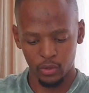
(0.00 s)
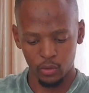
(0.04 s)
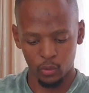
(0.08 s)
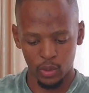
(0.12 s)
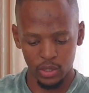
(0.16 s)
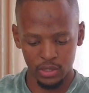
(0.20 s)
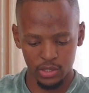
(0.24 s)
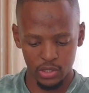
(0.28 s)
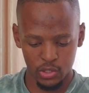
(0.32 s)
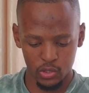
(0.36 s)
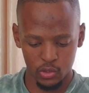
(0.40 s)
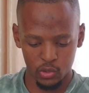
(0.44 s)

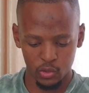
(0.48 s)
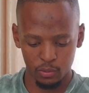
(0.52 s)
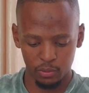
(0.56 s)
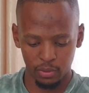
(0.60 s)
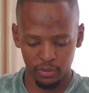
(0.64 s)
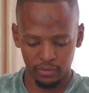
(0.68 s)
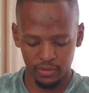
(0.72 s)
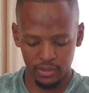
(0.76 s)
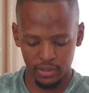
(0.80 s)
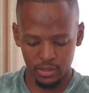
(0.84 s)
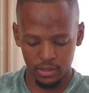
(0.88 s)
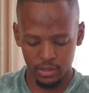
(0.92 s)
1 scoop
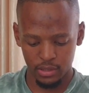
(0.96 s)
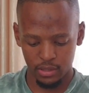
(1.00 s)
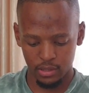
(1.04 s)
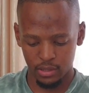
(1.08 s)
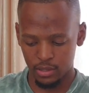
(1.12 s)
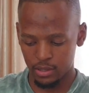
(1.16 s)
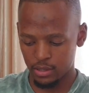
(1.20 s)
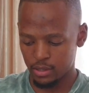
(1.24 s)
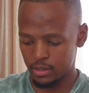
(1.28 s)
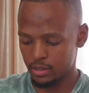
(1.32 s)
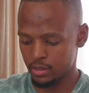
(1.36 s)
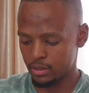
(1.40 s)
of
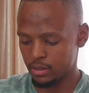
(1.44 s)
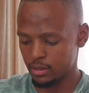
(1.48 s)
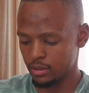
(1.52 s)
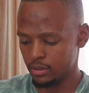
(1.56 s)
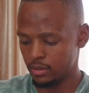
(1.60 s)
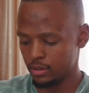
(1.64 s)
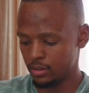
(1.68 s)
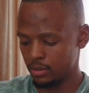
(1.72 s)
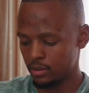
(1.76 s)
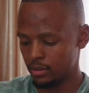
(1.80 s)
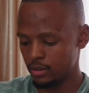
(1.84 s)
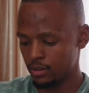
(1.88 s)
this
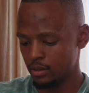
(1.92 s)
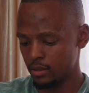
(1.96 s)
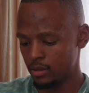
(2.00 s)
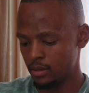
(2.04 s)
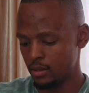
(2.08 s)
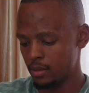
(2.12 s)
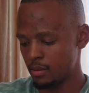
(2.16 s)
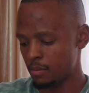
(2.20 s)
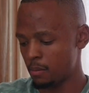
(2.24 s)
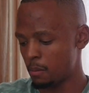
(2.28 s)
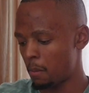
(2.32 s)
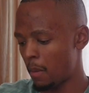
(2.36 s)

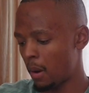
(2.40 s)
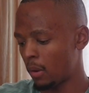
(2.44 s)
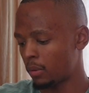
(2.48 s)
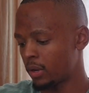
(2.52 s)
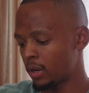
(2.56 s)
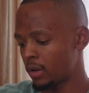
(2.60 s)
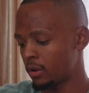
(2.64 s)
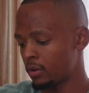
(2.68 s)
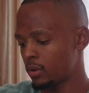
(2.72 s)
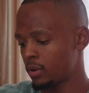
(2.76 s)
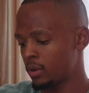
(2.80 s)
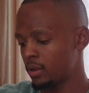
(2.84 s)

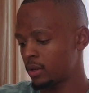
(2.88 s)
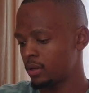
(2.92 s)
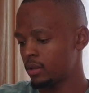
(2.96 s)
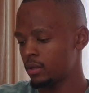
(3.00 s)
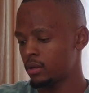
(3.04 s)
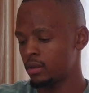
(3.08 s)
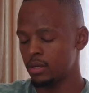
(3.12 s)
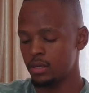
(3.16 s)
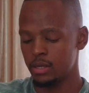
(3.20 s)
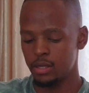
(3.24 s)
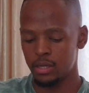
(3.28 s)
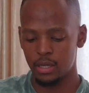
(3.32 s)
mono
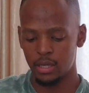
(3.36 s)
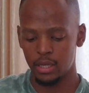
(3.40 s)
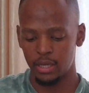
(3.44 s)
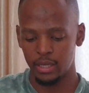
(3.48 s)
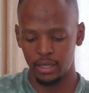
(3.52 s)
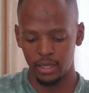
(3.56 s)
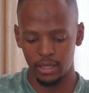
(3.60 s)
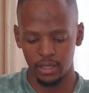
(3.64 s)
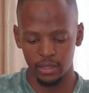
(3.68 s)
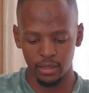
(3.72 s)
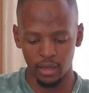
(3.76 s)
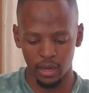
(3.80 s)

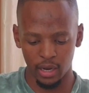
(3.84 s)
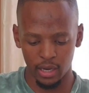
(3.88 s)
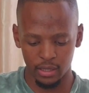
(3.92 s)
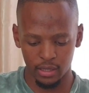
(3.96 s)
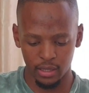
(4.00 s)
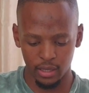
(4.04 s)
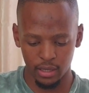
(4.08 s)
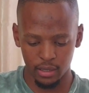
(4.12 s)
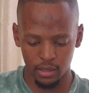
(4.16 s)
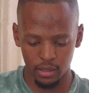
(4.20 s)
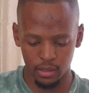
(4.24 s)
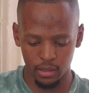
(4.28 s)

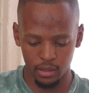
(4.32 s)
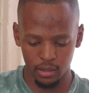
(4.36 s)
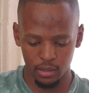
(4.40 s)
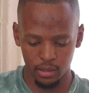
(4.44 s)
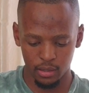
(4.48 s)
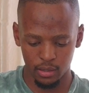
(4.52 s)
hydrate.